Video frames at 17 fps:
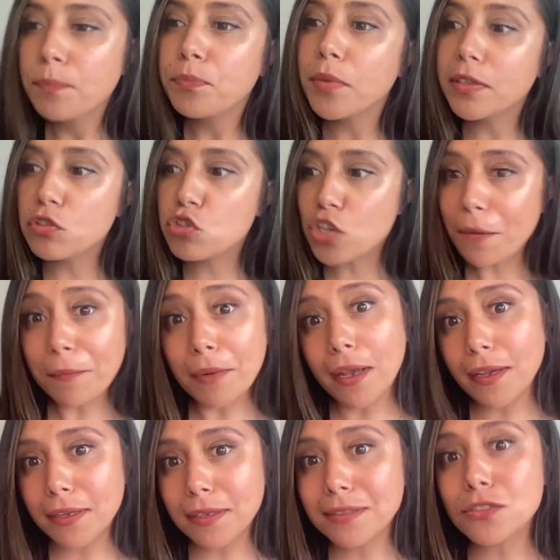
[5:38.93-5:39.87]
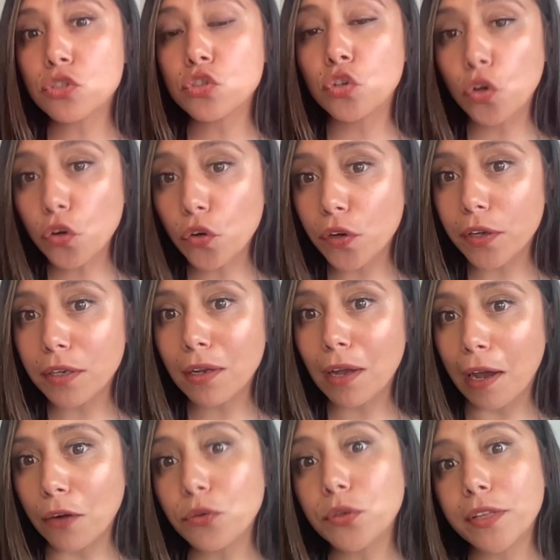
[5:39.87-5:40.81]
But Gemini is good
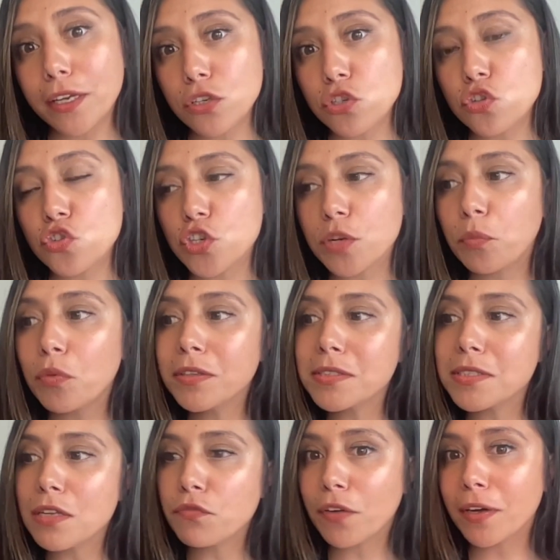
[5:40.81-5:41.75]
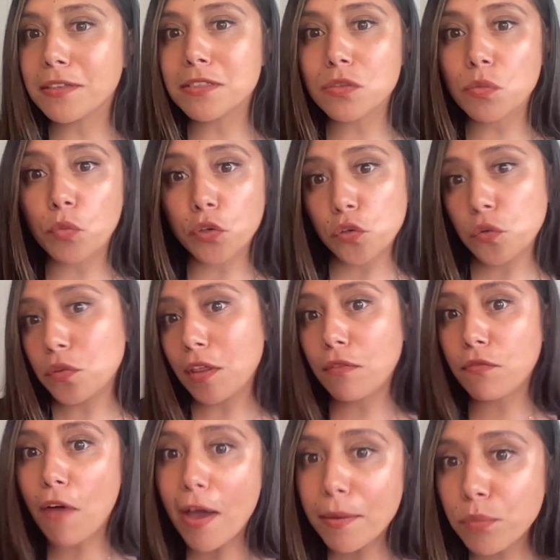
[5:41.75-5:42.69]
at relationship once they find someone who they
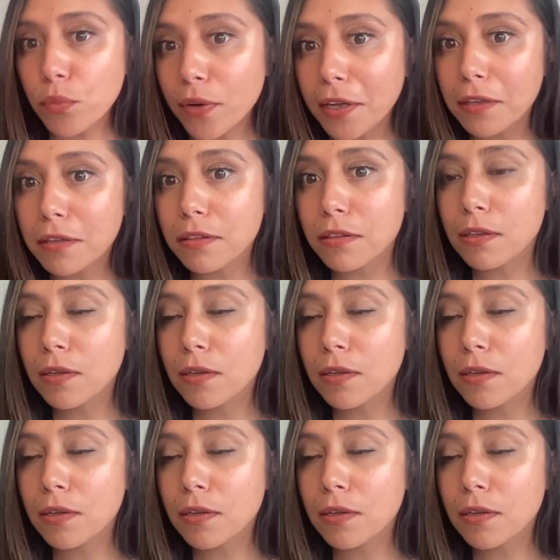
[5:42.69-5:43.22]
vibe with,